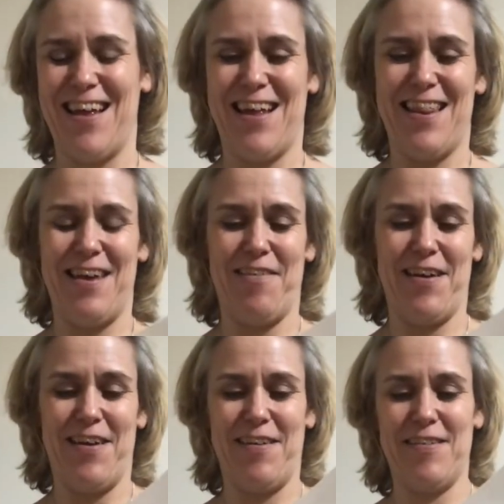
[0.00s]
There we
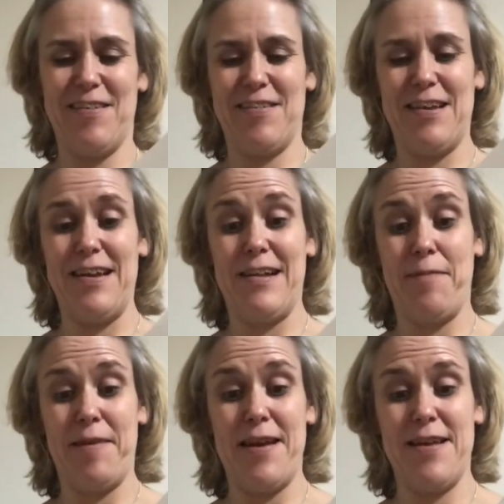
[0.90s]
go, just a little
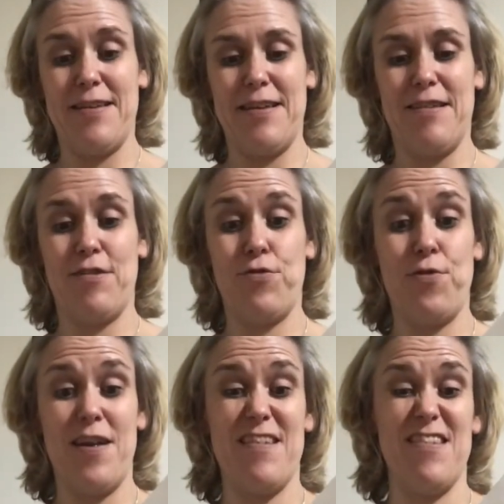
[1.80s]
bit. So
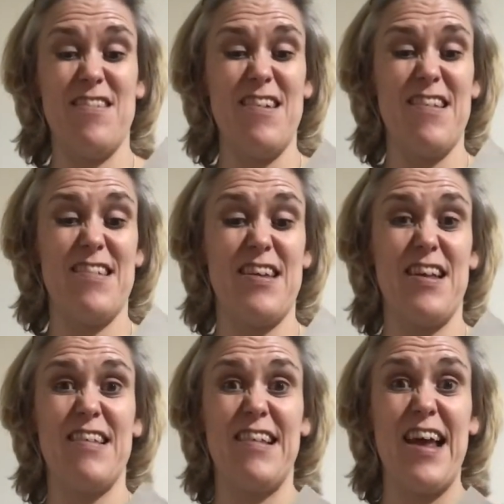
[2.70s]
it's just
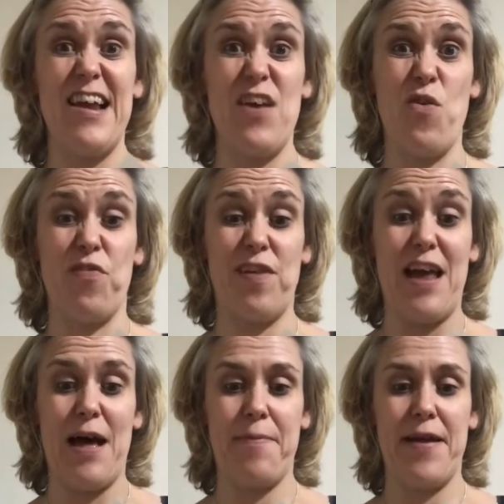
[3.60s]
slightly
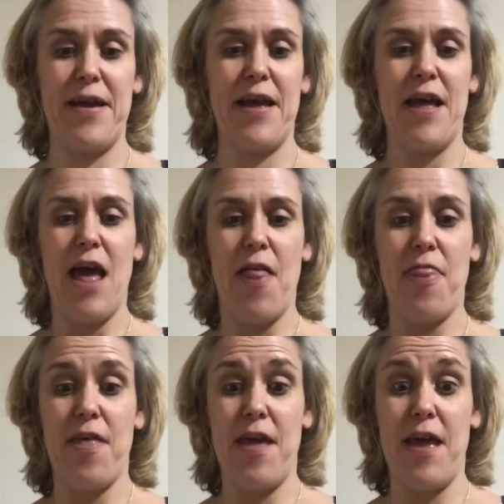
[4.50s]
overlapping
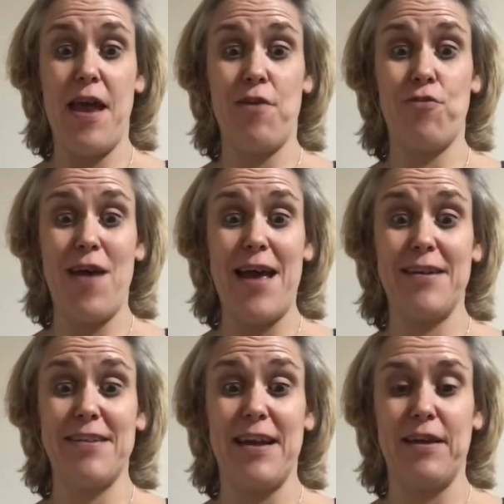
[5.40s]
the
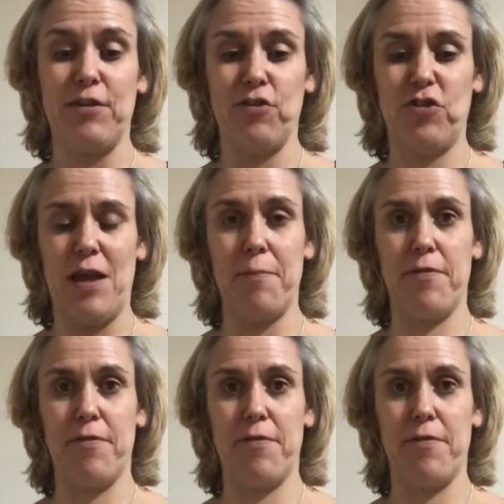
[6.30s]
rectangle shape. So